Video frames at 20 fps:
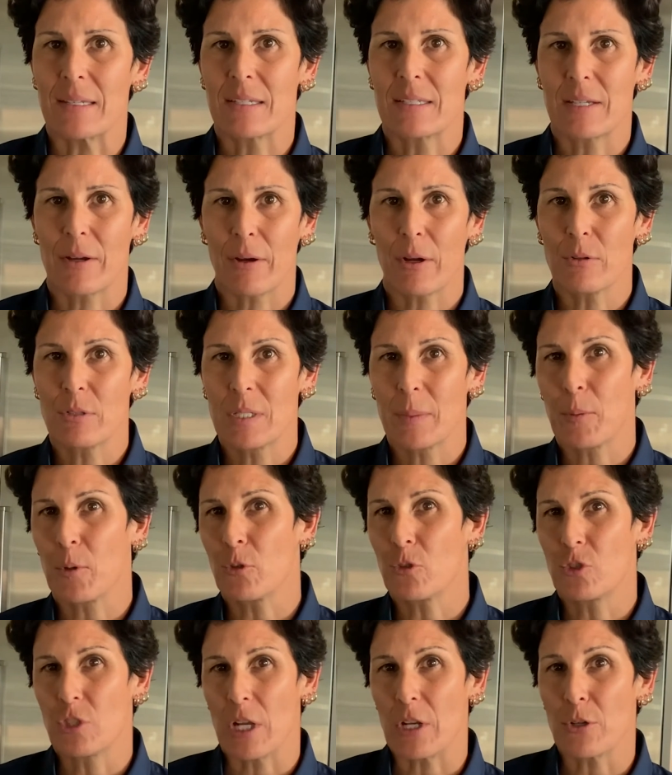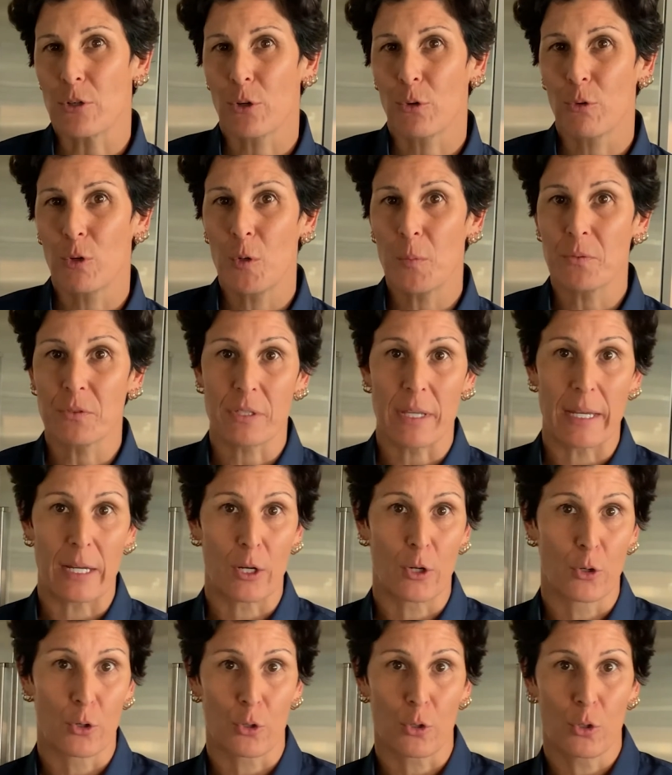stereotypical gender groups
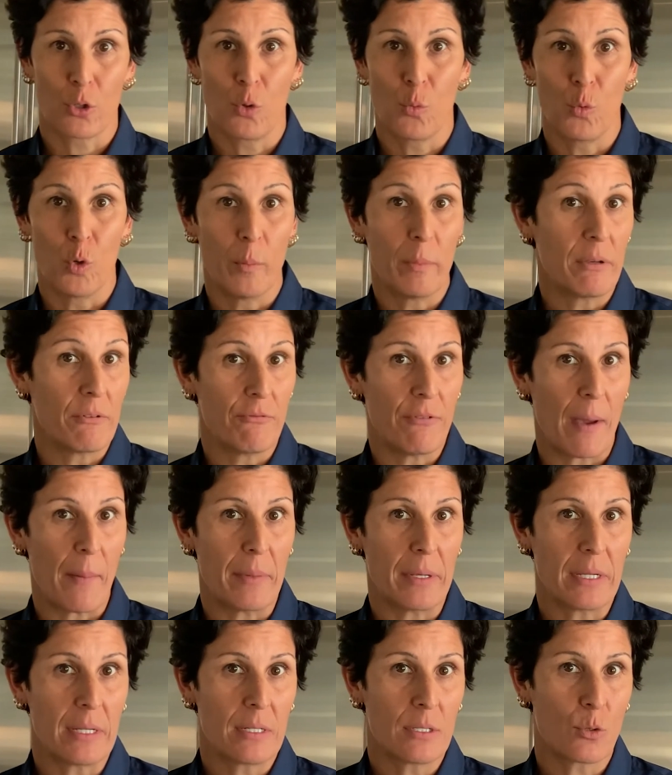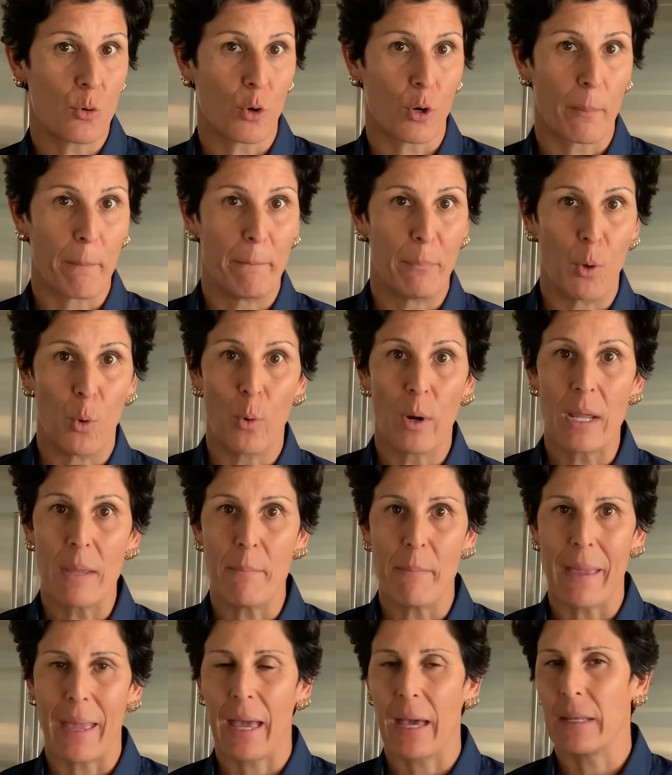like girl, woman, feminine, or boy,
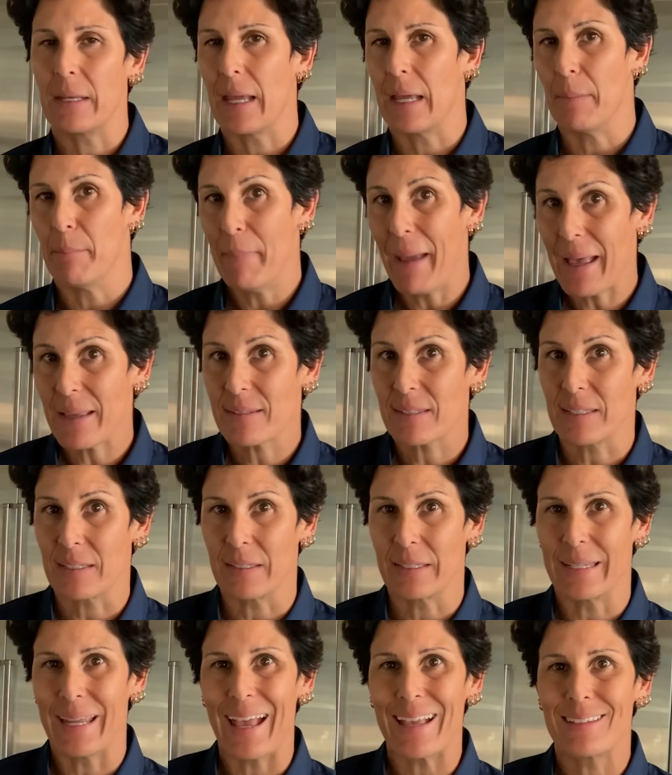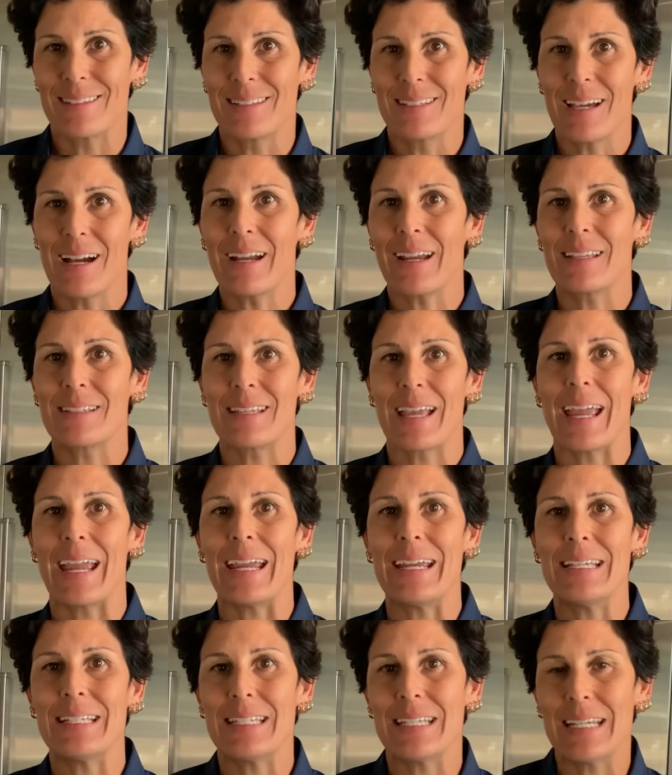man, and masculine as young as
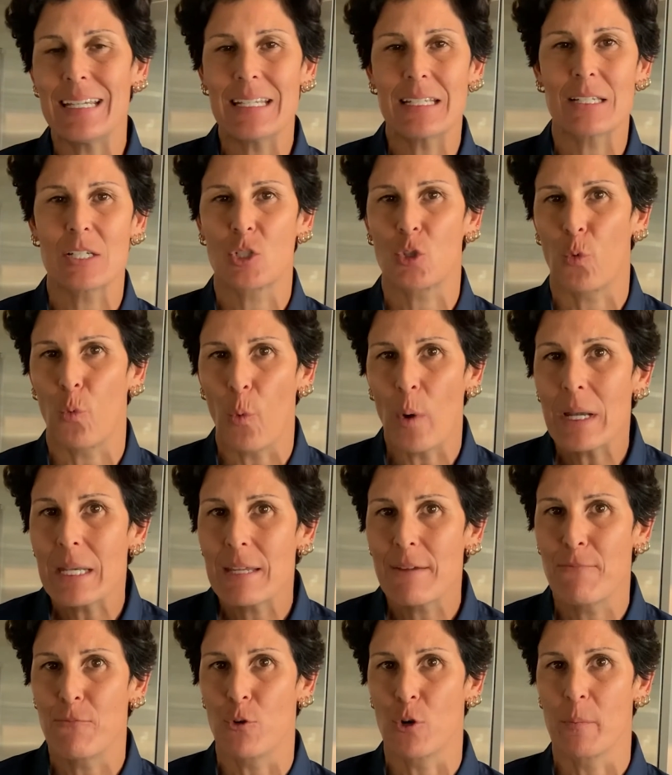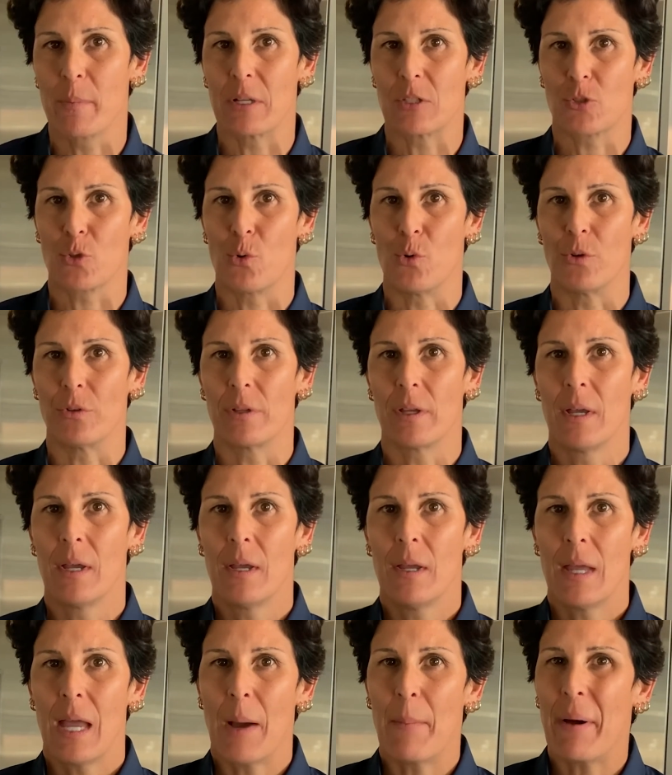18 to 24 months old.
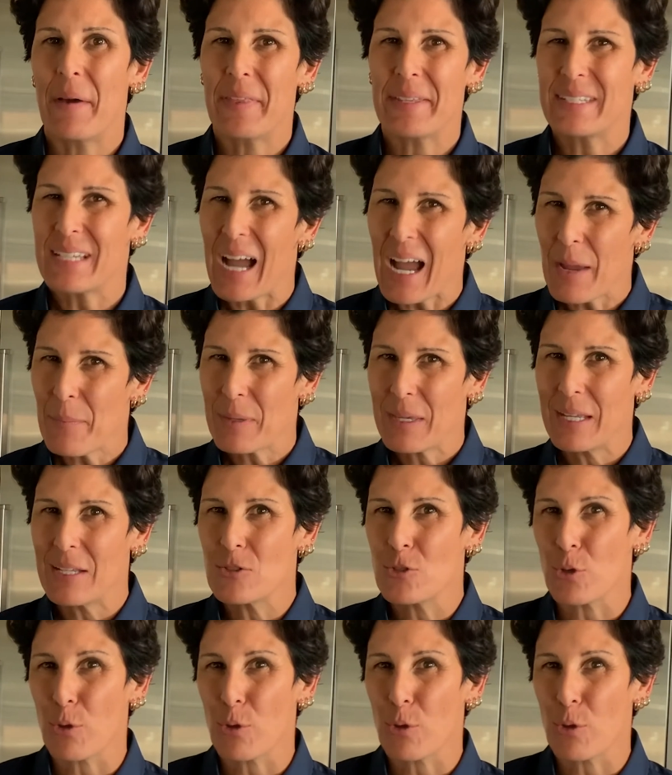And by the time kids are